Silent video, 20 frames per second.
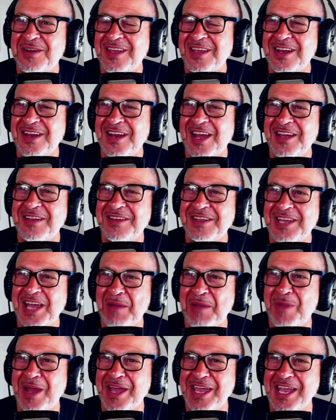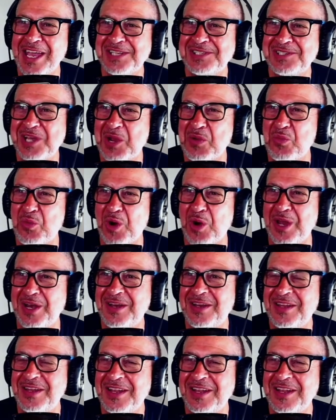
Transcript: And I got my hands on one.